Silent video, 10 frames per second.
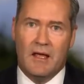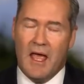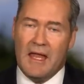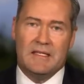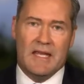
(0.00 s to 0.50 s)

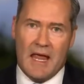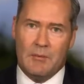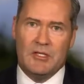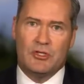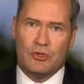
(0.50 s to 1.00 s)
and
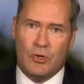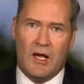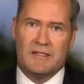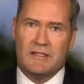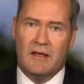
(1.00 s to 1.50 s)
damaged
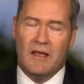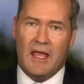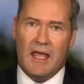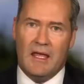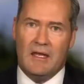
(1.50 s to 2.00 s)
trust
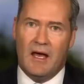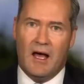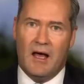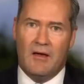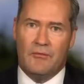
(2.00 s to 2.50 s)
in uh,